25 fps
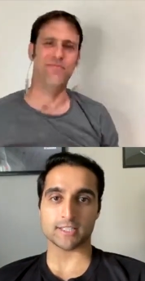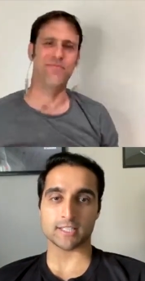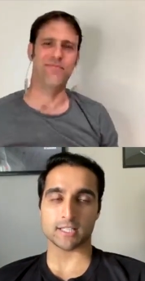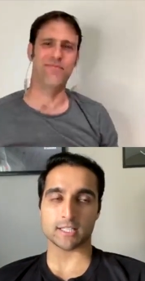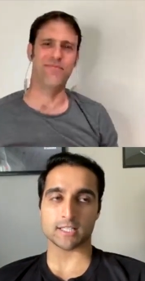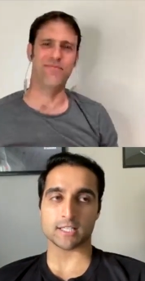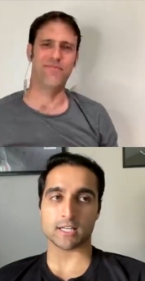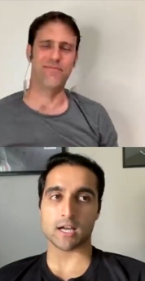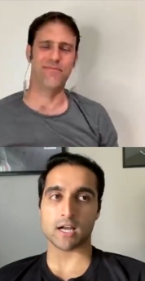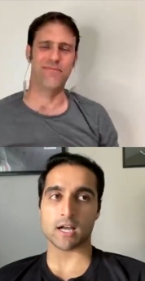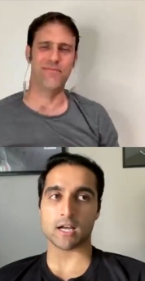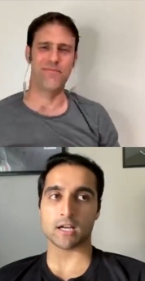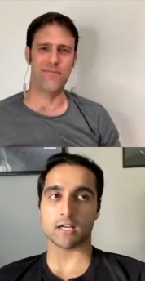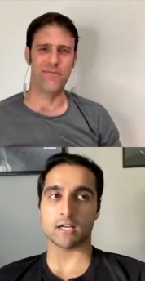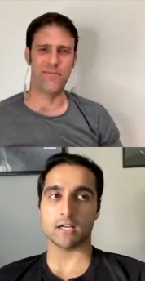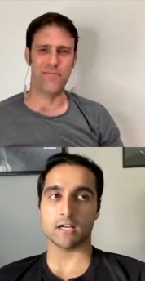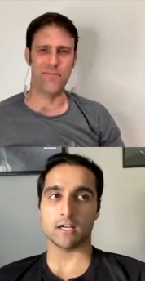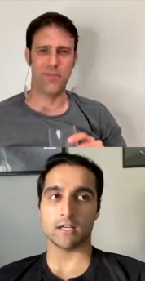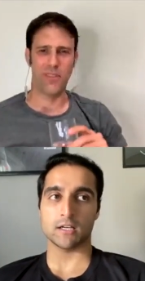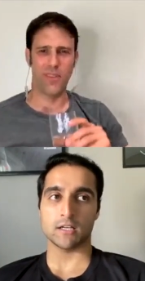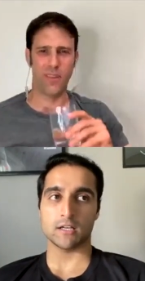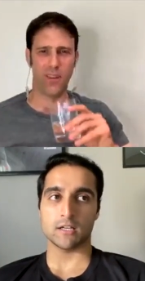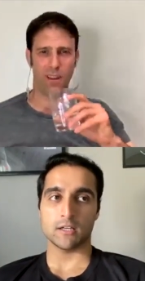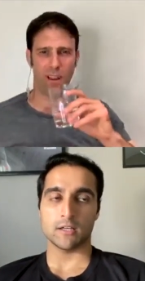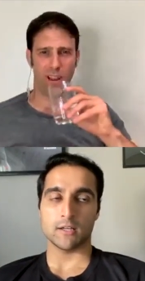Speaker 1: join TikTok
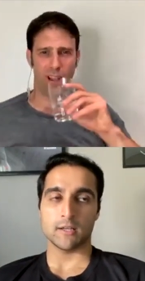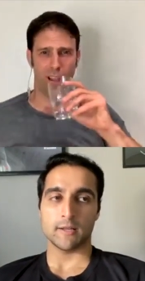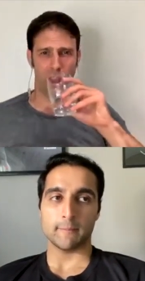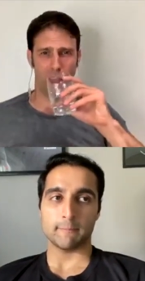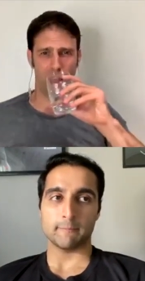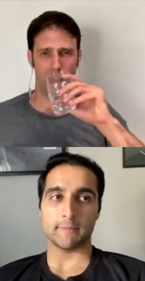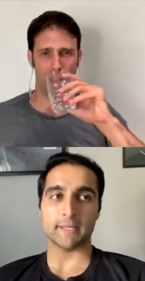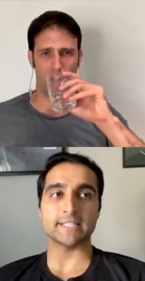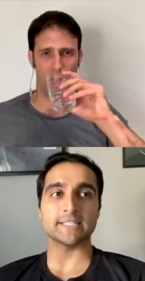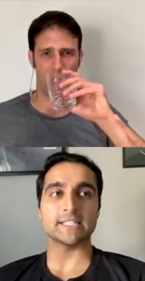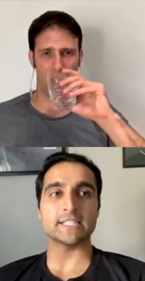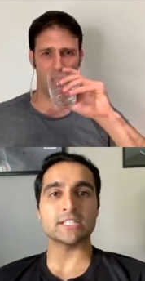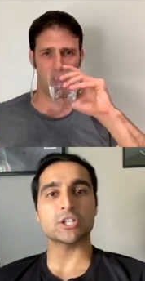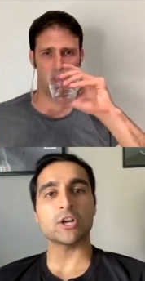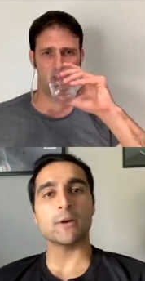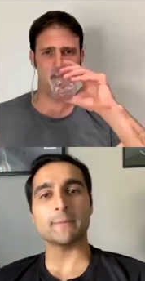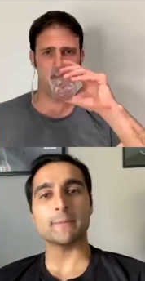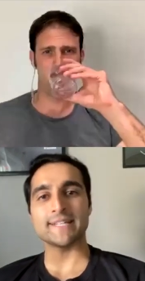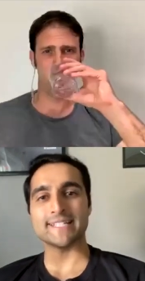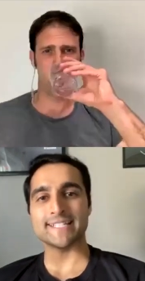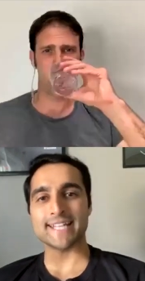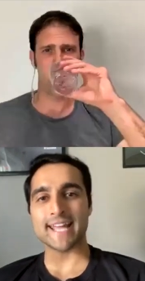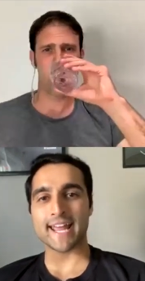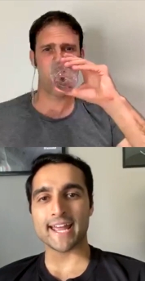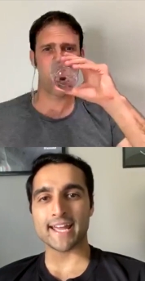because he
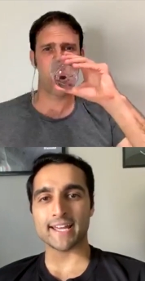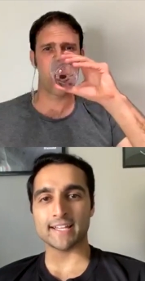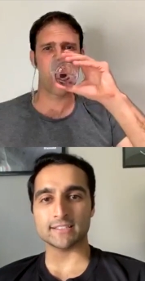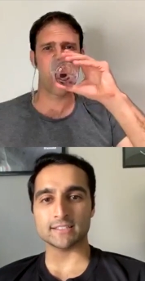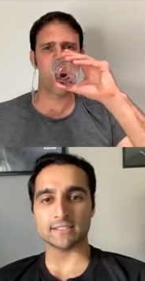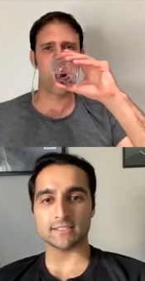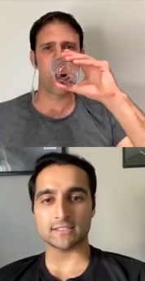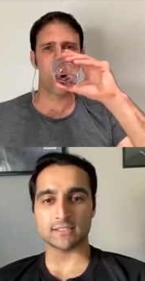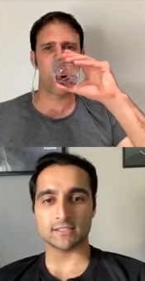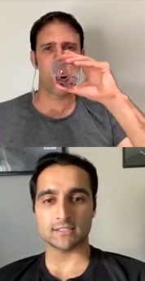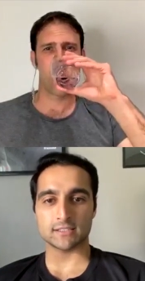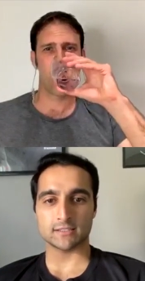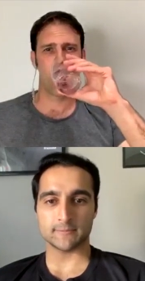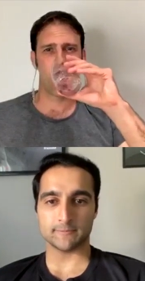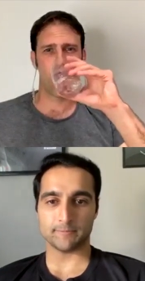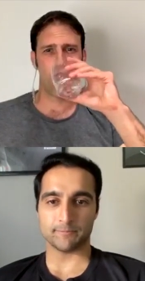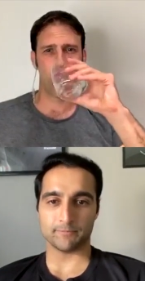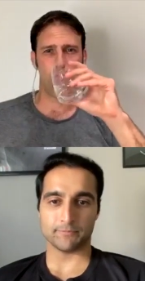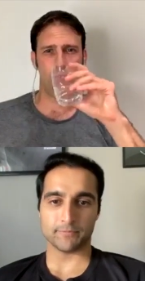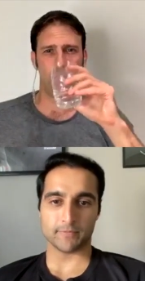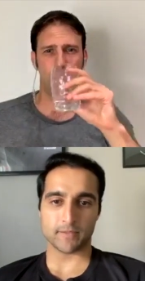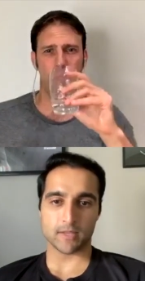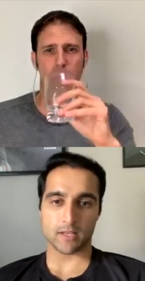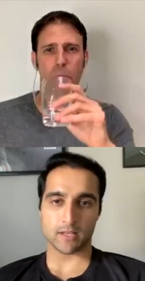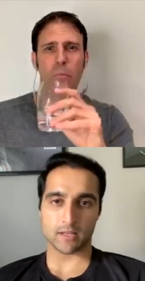saw me dance,
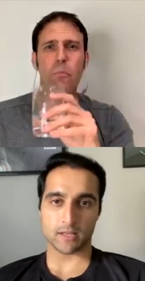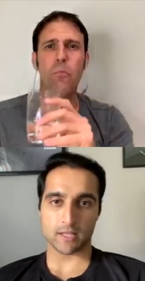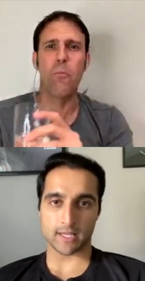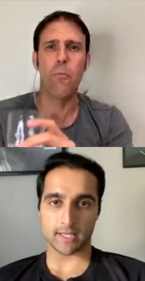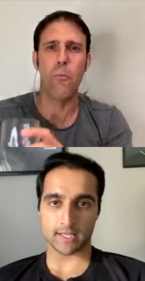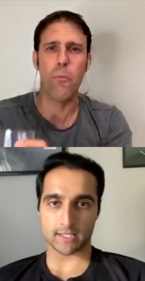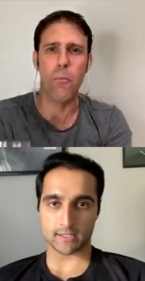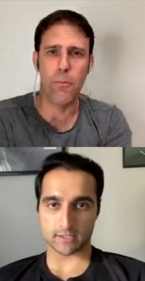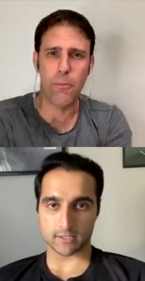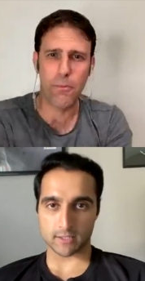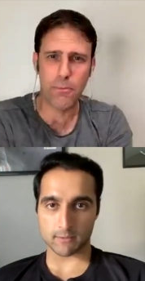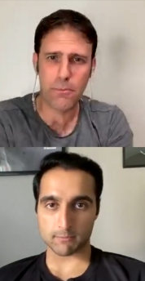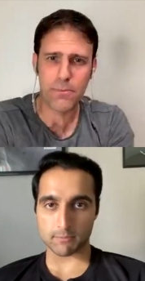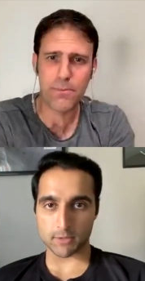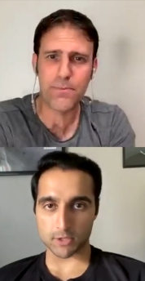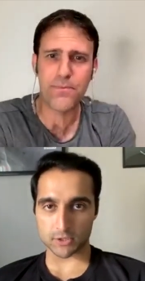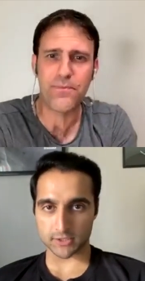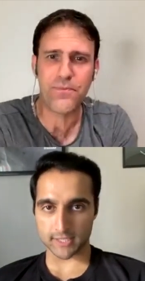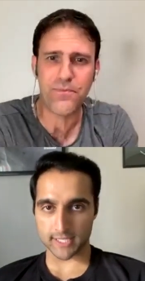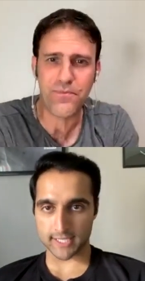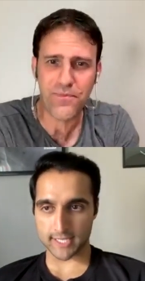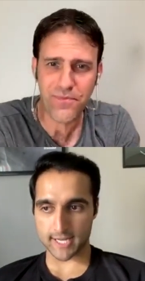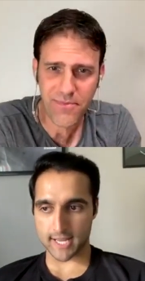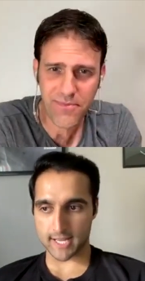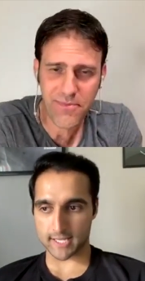and like in some
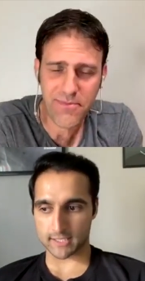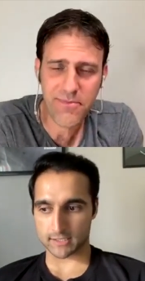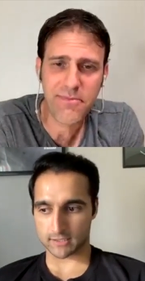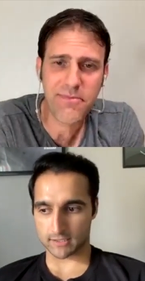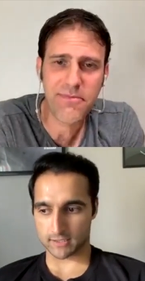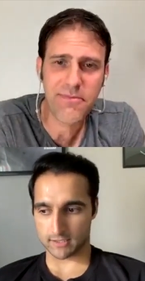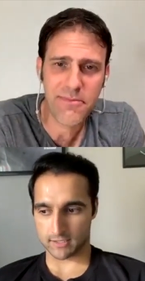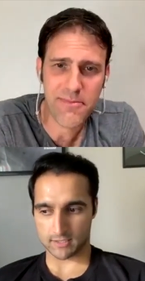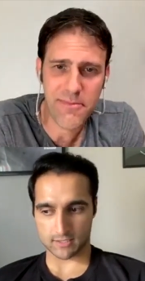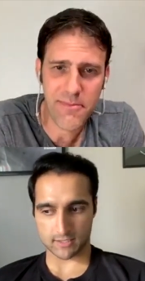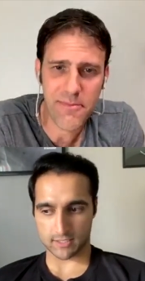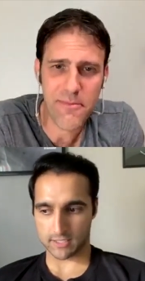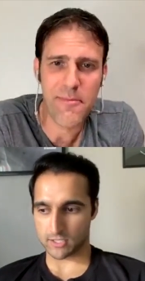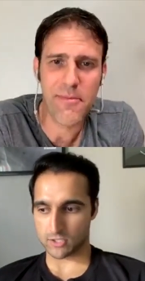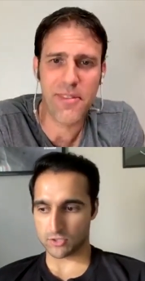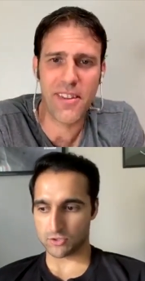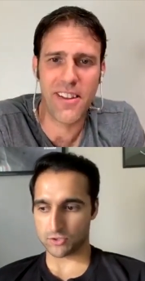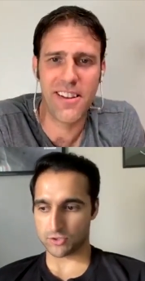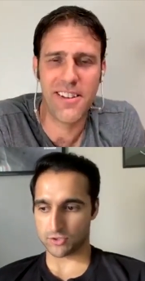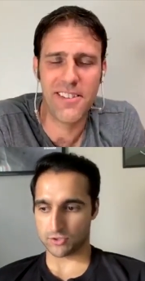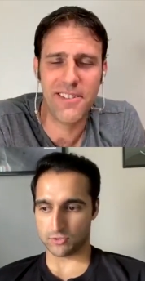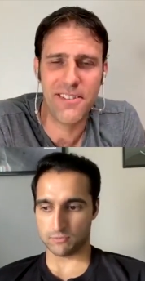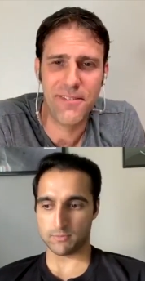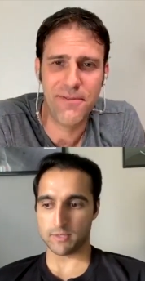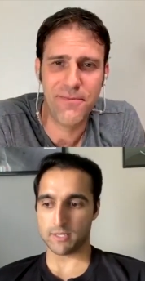posts I dance, and he's like,
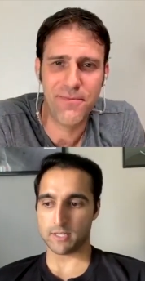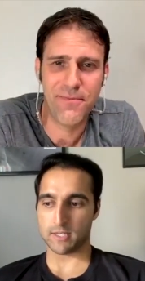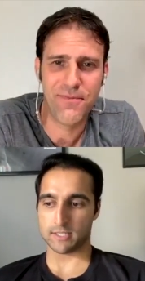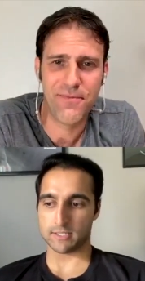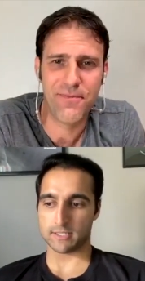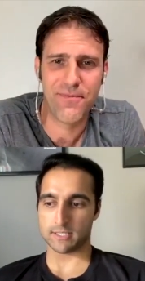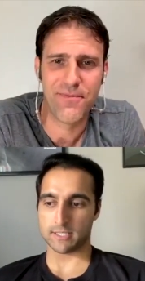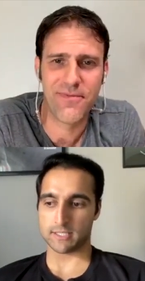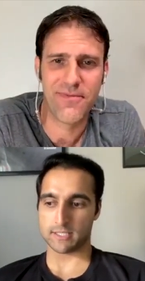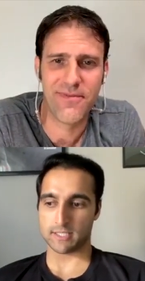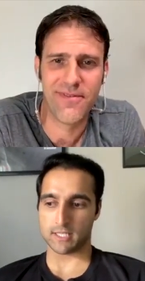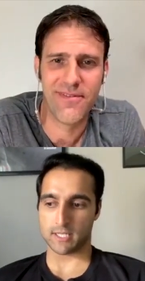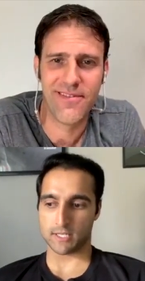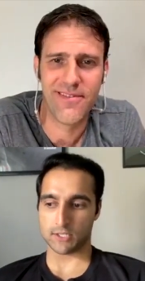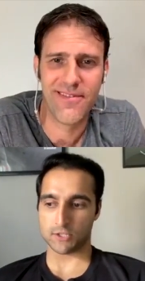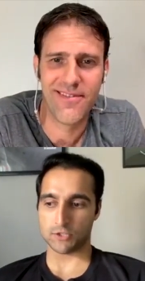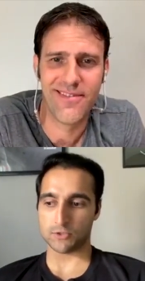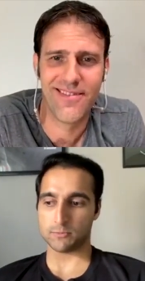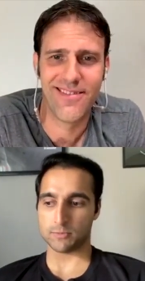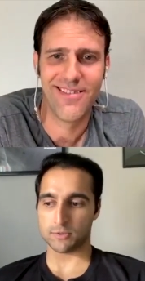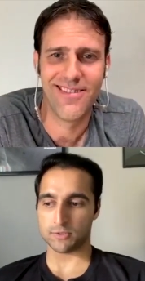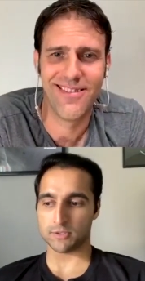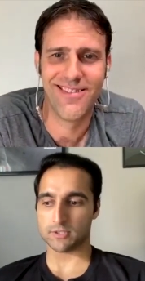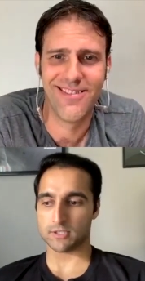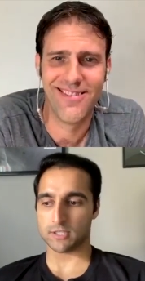"You should be on TikTok.
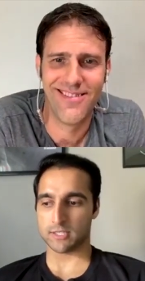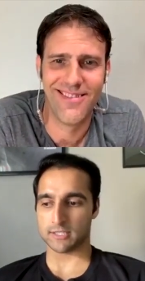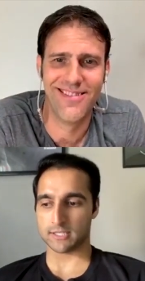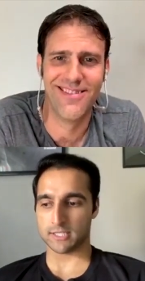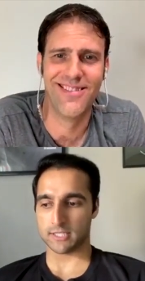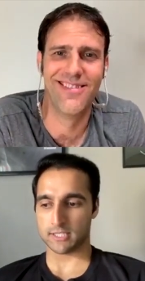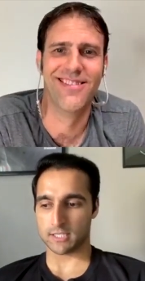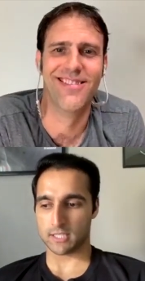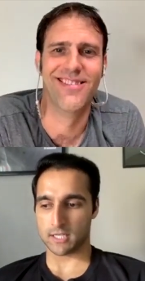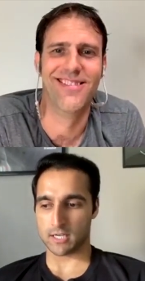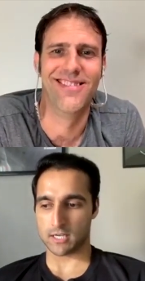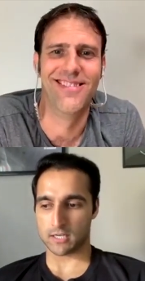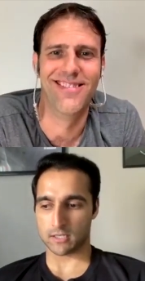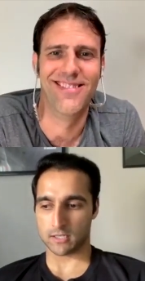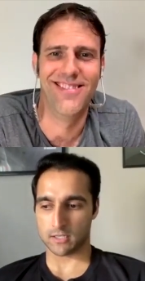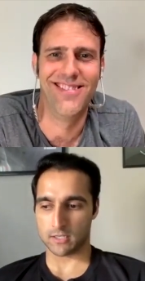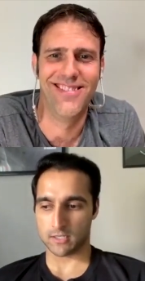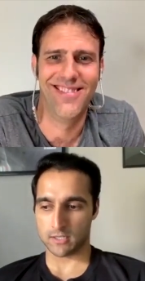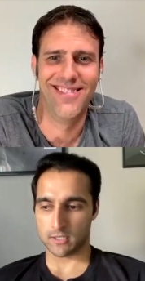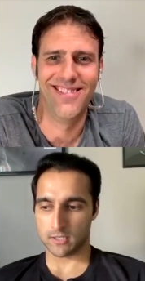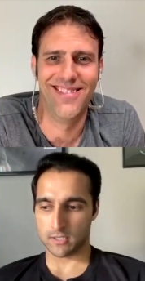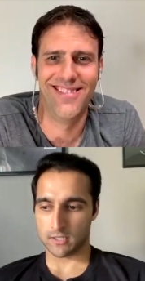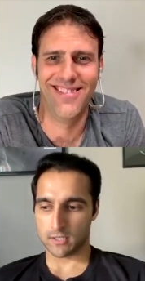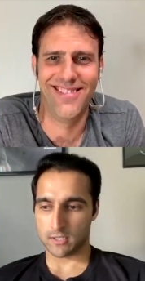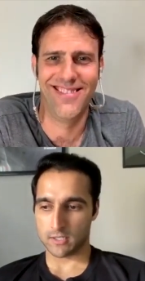You should put this on TikTok."